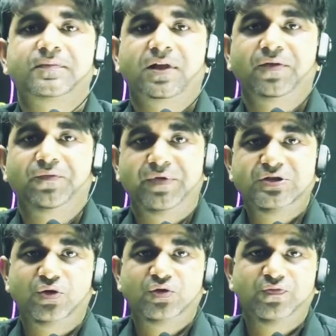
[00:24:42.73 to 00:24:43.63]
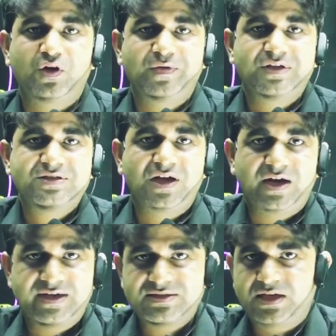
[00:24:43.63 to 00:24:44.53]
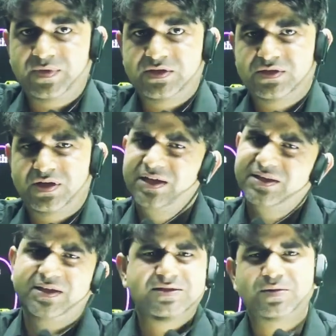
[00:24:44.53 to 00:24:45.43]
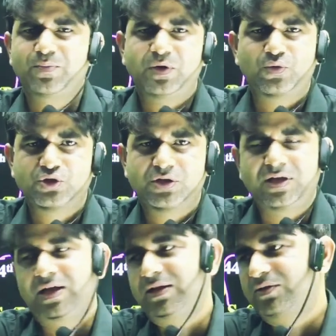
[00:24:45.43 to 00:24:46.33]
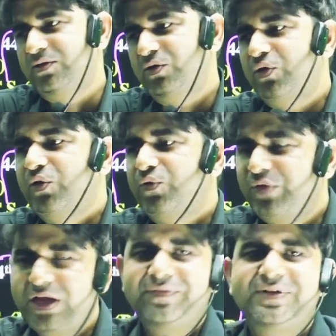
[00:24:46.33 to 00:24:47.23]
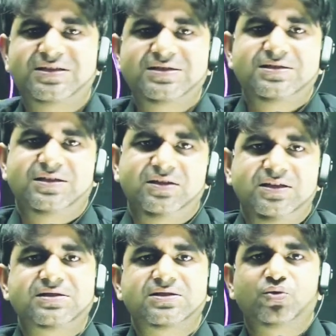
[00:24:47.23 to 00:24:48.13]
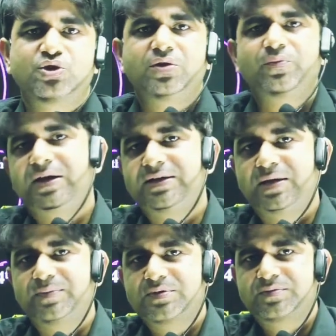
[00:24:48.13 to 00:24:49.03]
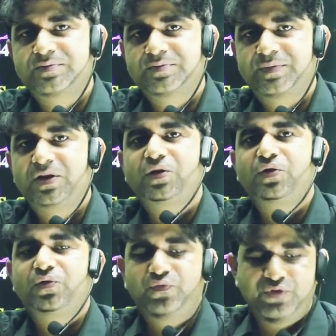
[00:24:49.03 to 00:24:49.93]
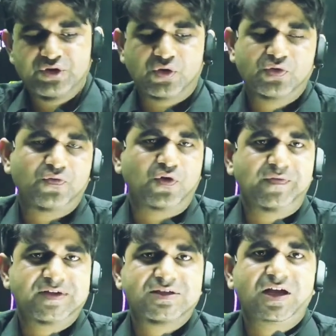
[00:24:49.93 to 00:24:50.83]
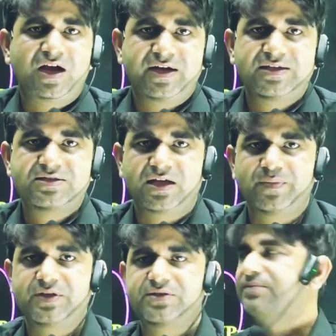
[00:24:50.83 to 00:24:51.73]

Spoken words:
Which of the following is the hardest element? I think it's simple question, and we have discussed this question many times. Which of the following is the hardest element?